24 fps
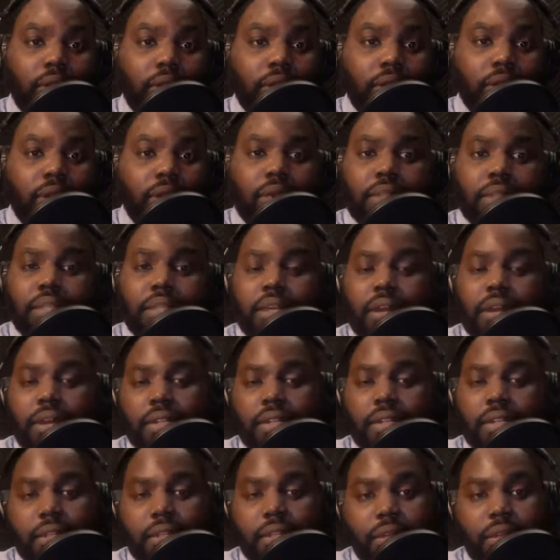Doesn't
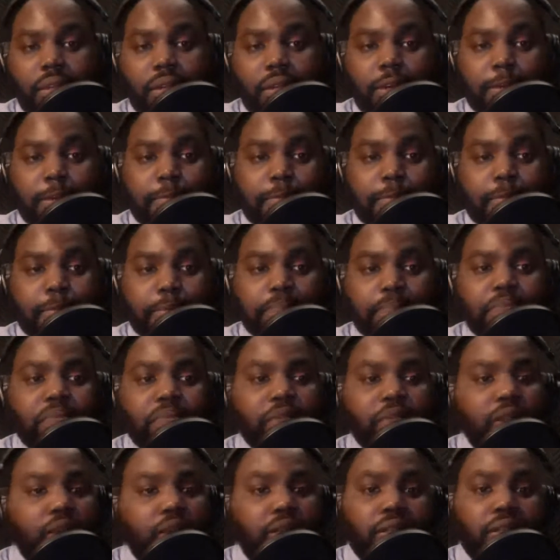cost anything.
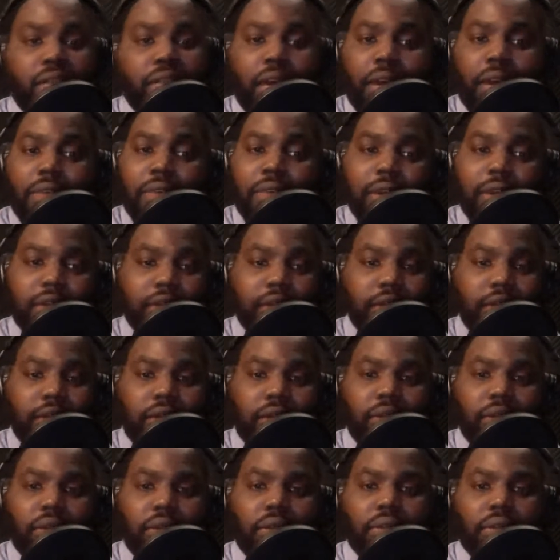You just got to
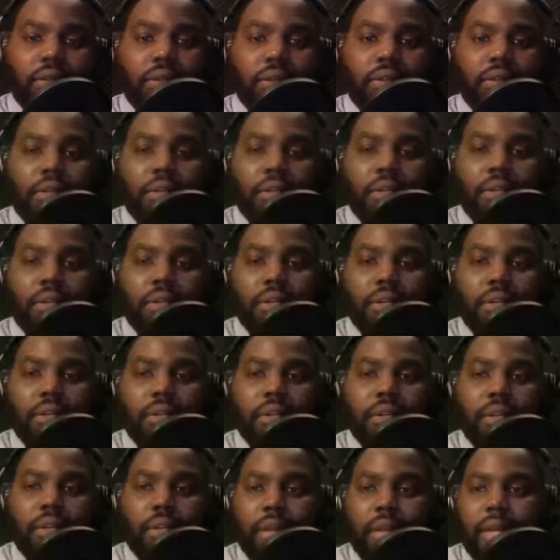register.
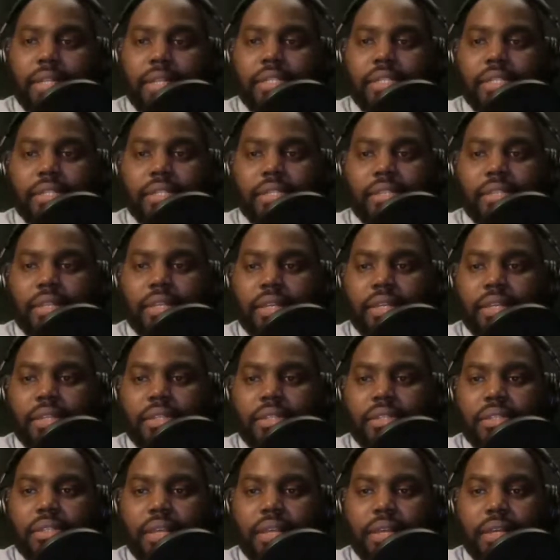That's
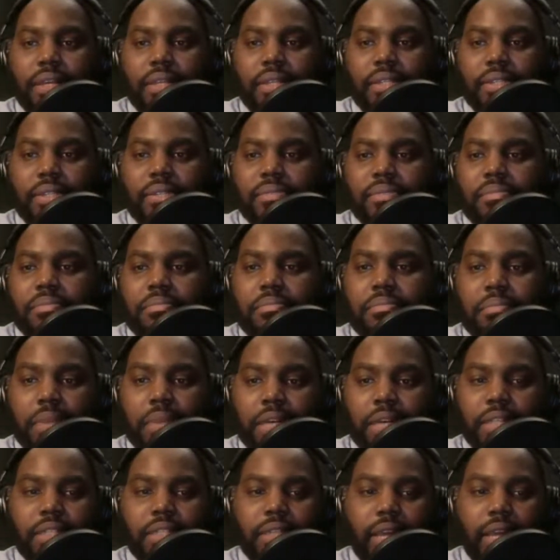as
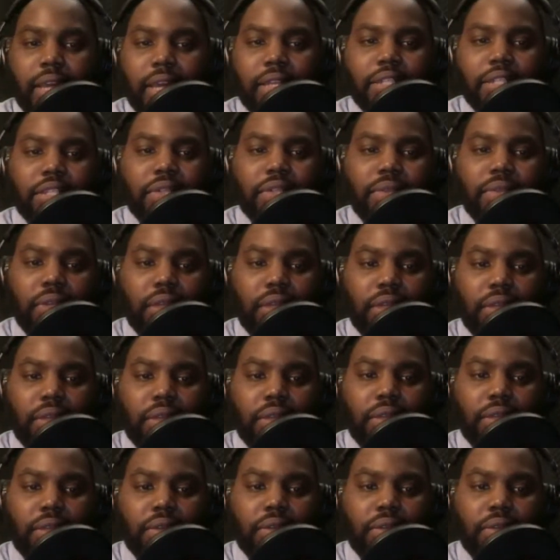much as you need.
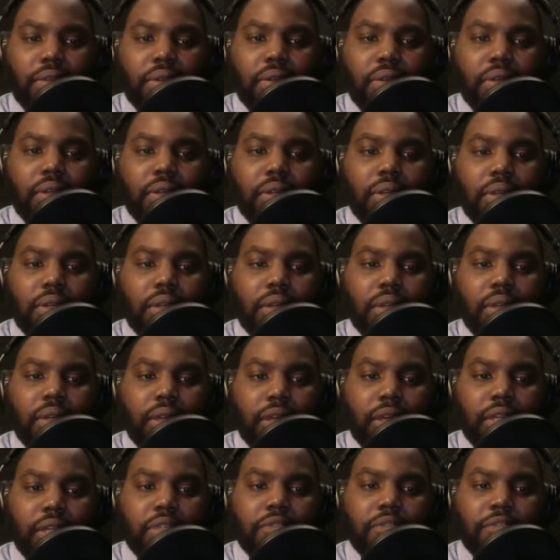
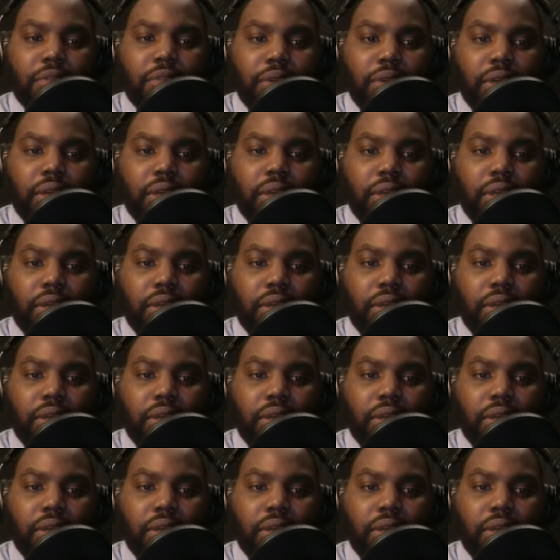It's free.